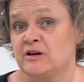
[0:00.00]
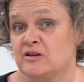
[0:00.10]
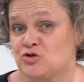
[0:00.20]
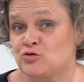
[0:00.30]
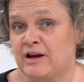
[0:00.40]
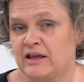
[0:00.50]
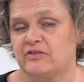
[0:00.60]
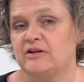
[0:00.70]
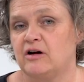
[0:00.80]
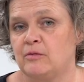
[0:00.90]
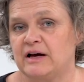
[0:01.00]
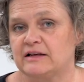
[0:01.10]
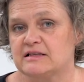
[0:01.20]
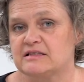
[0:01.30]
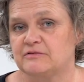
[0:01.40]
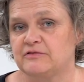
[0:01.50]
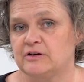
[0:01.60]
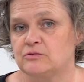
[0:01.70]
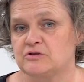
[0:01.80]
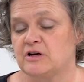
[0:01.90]
strength in our magnetic
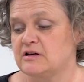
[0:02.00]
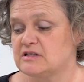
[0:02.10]
field